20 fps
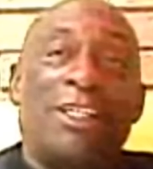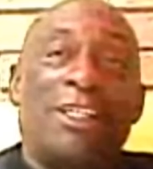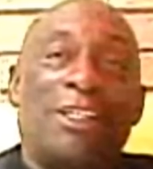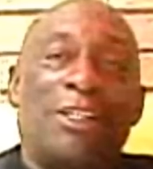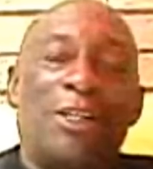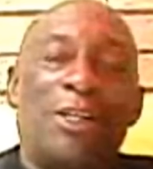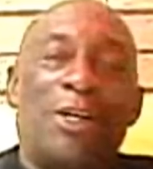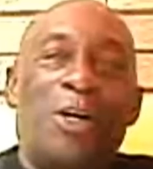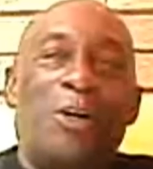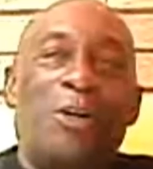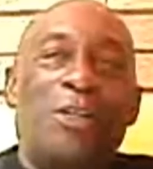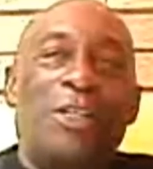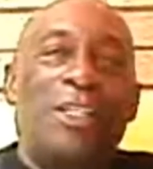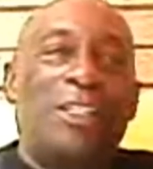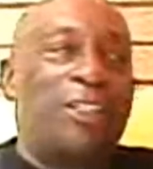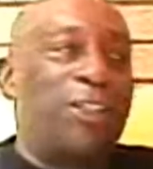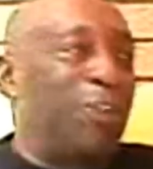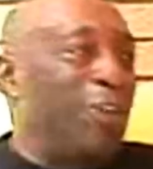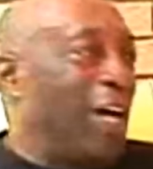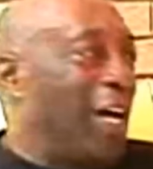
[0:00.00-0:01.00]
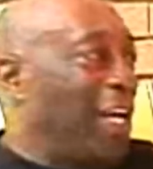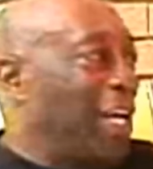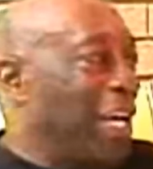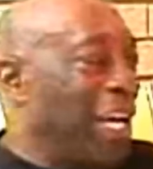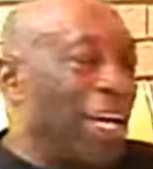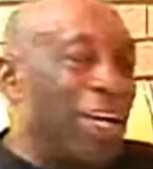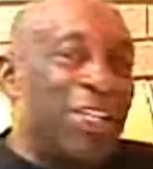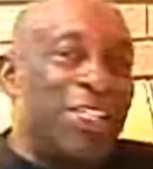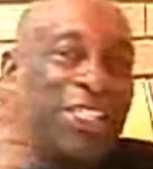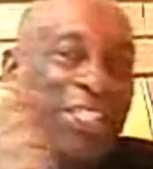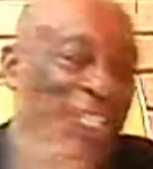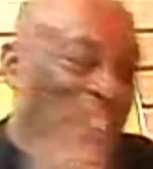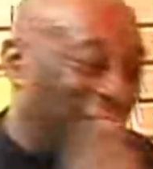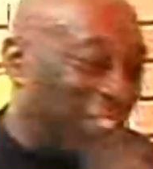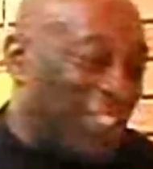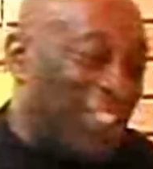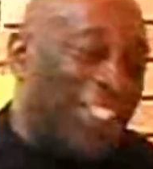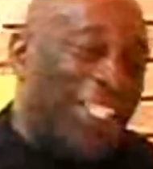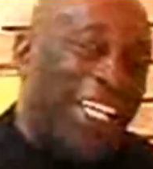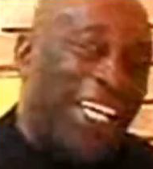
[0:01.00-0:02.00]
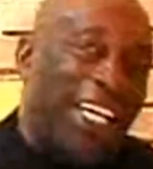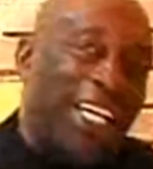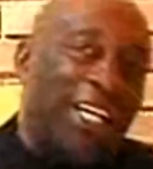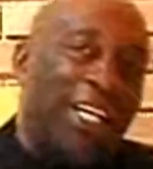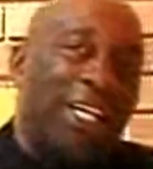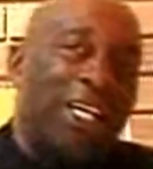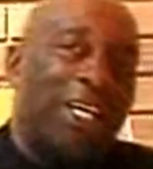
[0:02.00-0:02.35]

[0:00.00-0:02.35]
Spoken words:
You know, you're not hearing just the C.